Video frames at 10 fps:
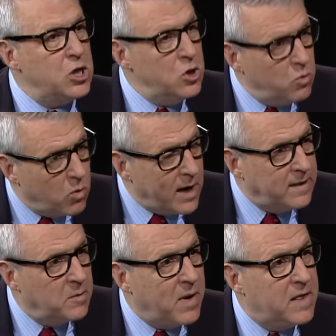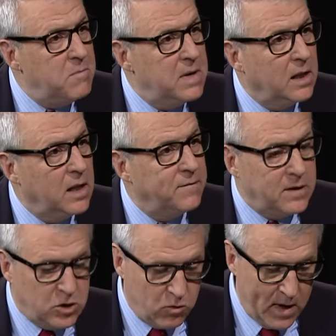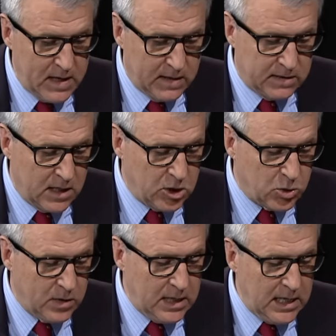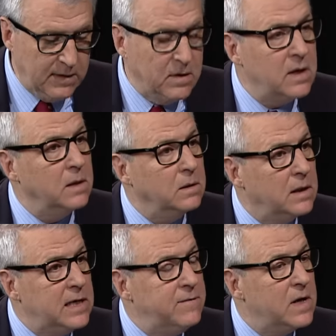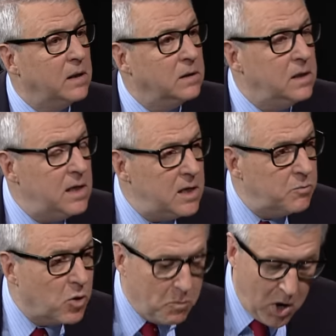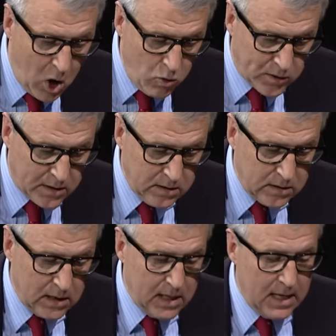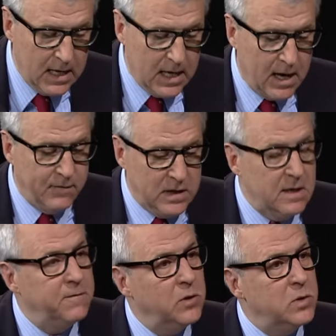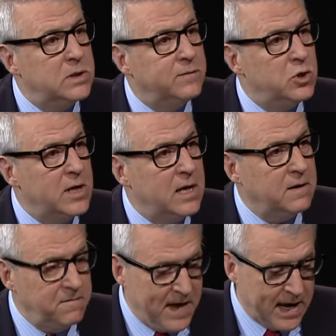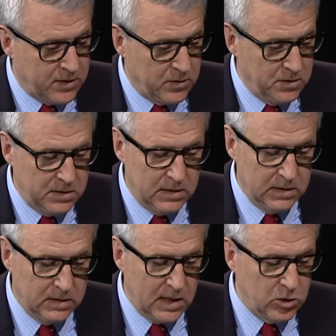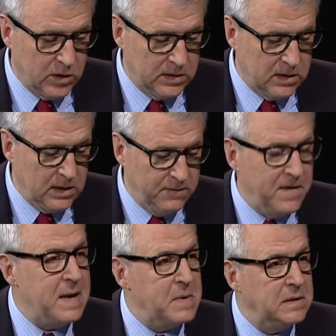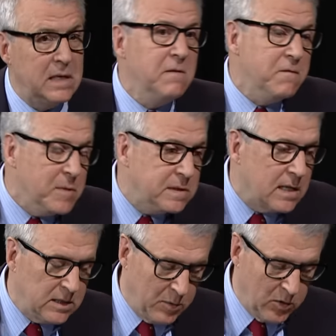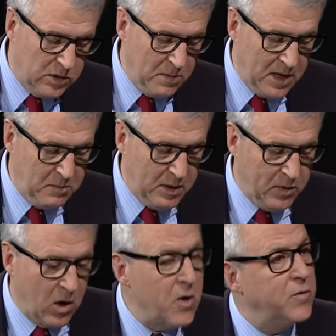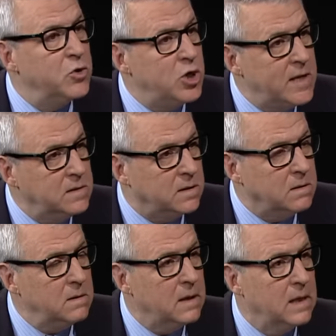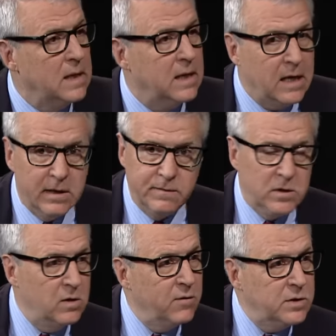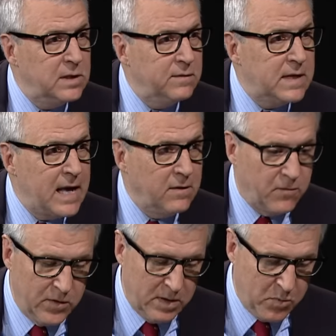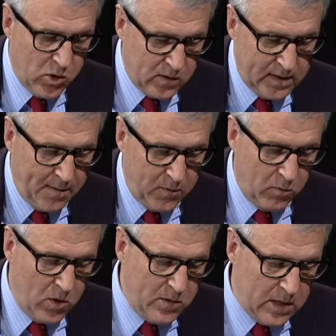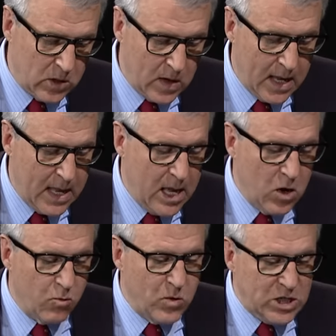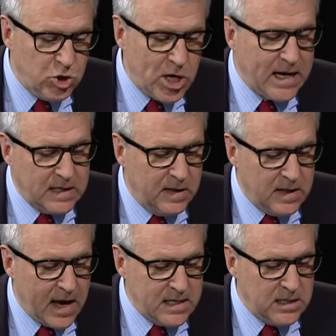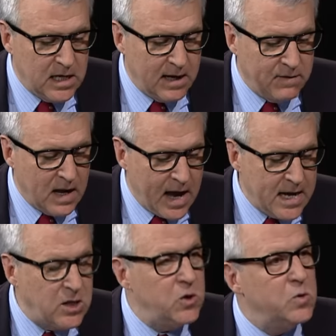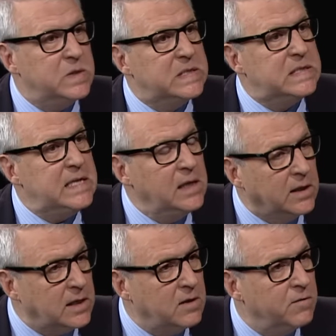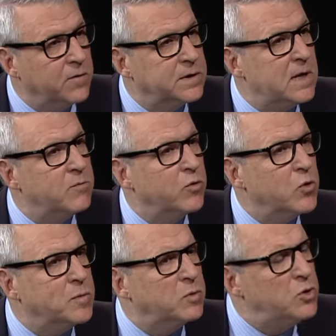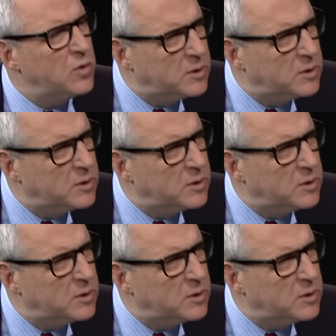You write that by the middle of the 20th century, even a, even a leading proponent of the influence of genetic factors, such as the famous, infamous, I suppose to many people, Arthur Jensen mm. of the University of California, Berkeley, up the road here, rejected the idea of an IQ ceiling for some groups. Would you hmm.